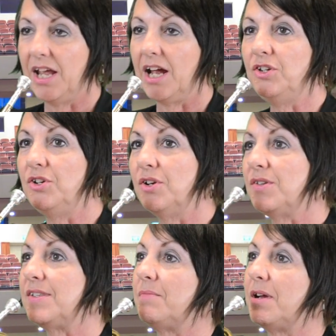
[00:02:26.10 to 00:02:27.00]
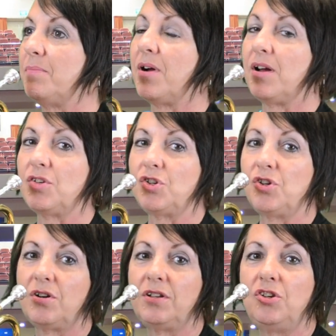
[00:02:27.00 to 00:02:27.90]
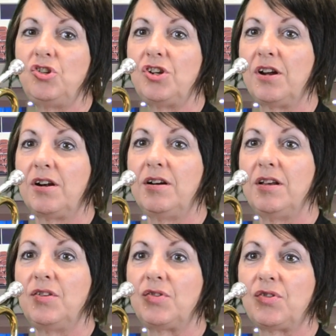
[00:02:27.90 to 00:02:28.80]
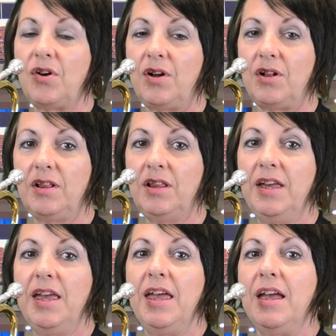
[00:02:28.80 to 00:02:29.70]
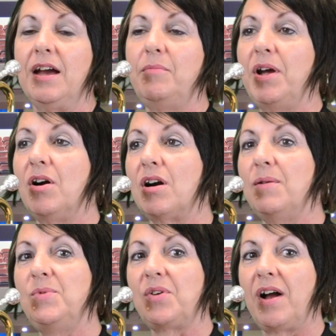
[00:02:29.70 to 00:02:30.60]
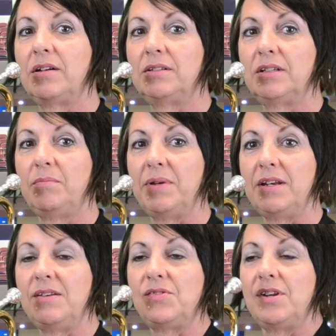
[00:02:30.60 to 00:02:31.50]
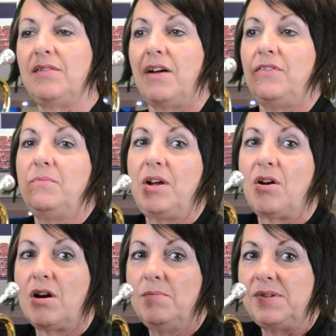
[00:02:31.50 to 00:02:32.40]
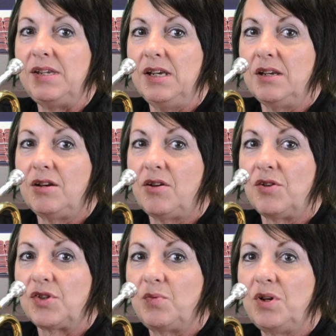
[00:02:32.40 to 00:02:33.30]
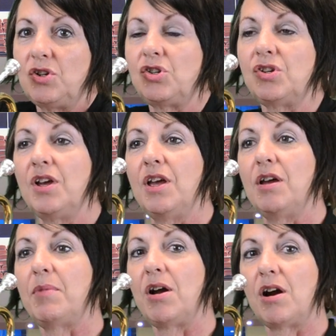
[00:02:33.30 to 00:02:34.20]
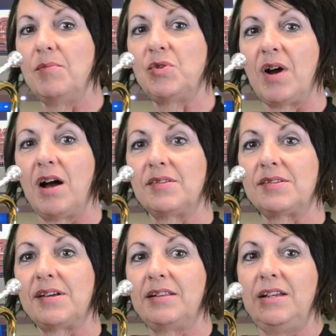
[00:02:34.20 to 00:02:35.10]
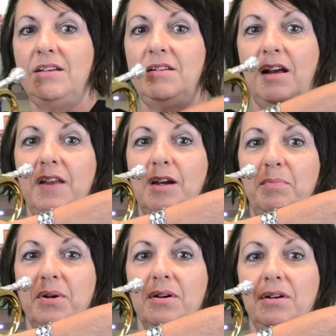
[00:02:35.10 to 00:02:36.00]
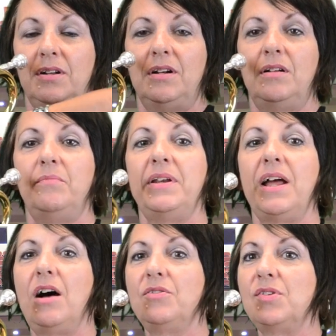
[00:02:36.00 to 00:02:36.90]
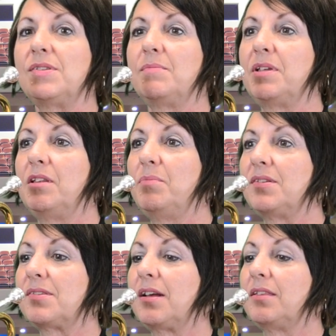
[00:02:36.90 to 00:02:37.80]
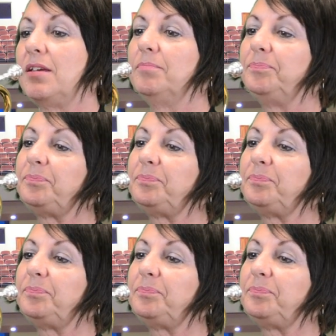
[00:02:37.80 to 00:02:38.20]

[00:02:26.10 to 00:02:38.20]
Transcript: And you notice that my posture on the chair is tall and my arms are out a little bit. Instead of having my arms in and all squished, my arms are out slightly, not like a bird, but out just a little bit slightly.